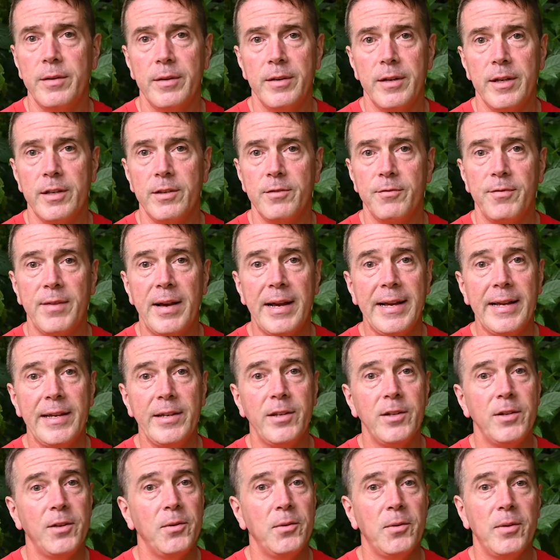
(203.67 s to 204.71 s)
It's fine
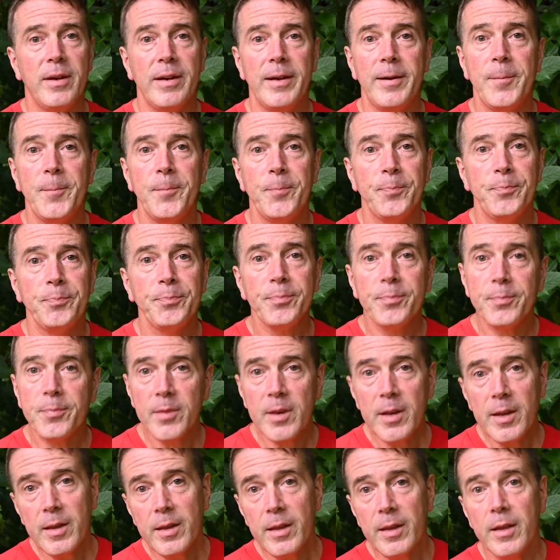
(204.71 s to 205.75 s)
to do that.
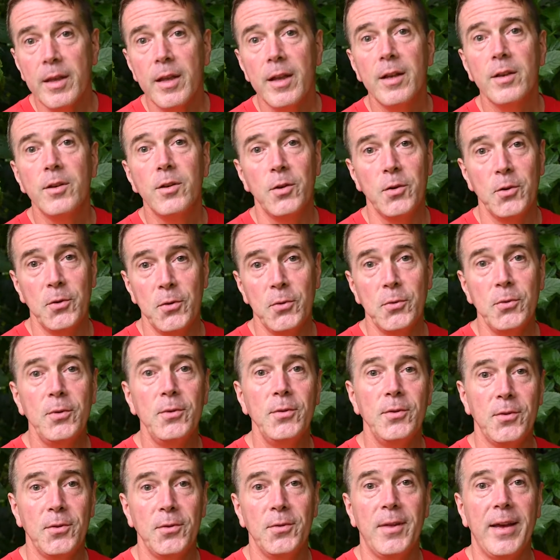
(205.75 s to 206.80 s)
Do
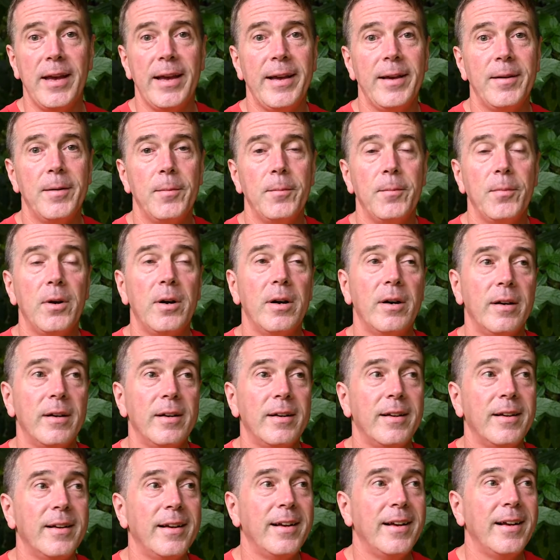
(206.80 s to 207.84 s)
that. But
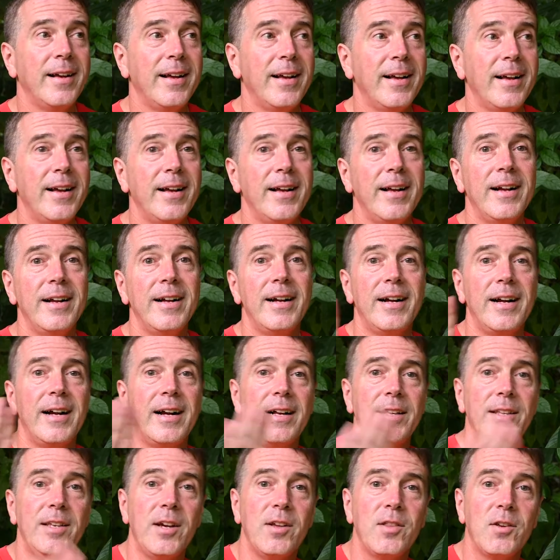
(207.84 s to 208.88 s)

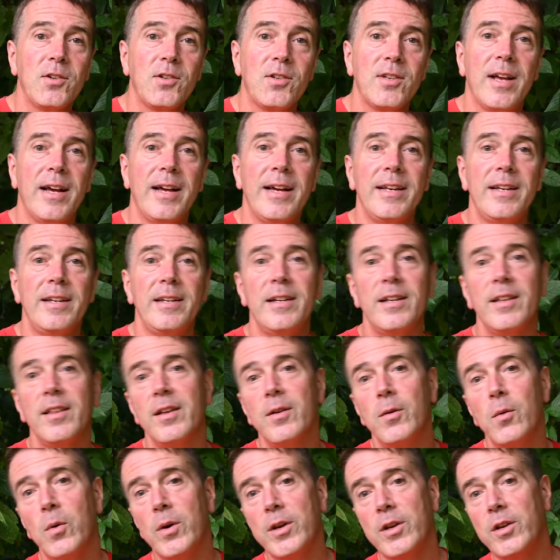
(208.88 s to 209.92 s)
on the other side,
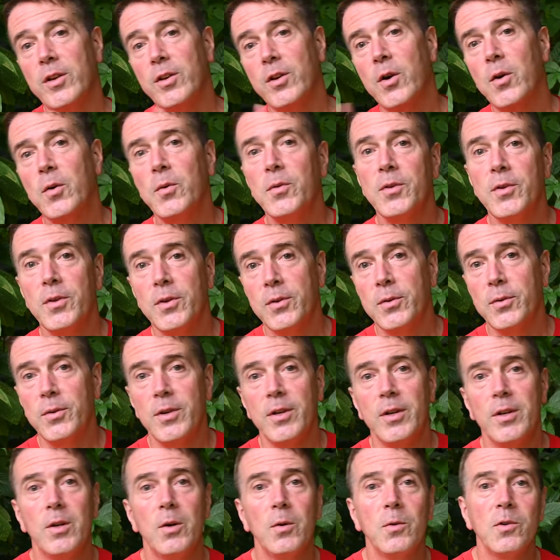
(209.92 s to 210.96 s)
what you don't do,
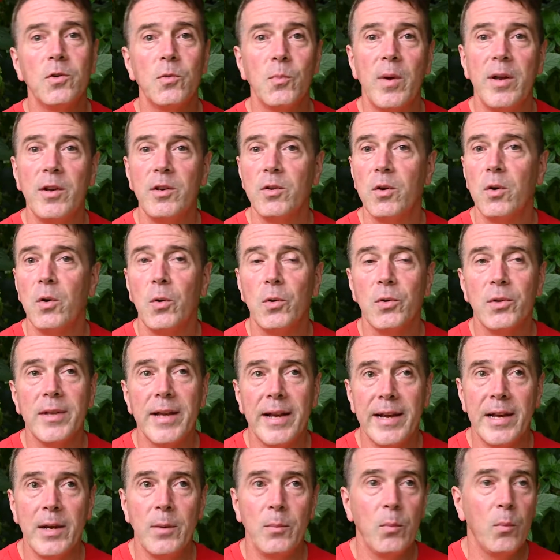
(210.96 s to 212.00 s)
you don't spend your whole
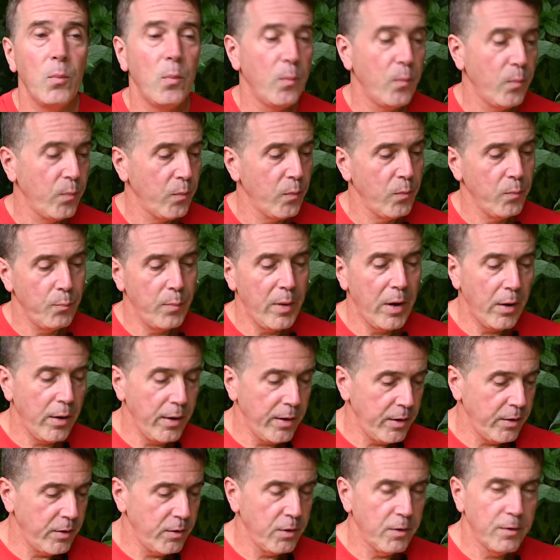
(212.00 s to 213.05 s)
time
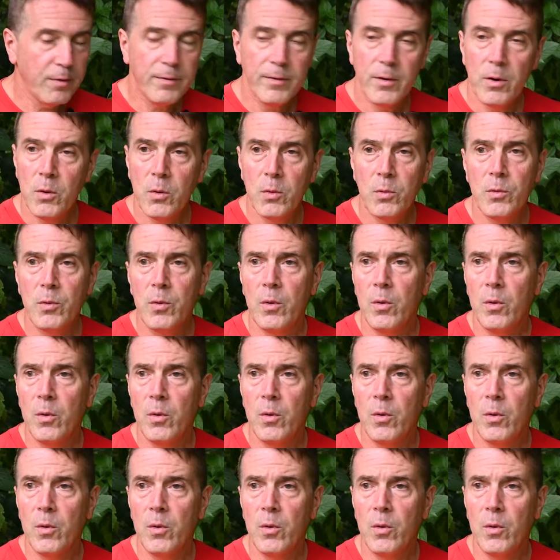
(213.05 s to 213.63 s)
buried in your phone.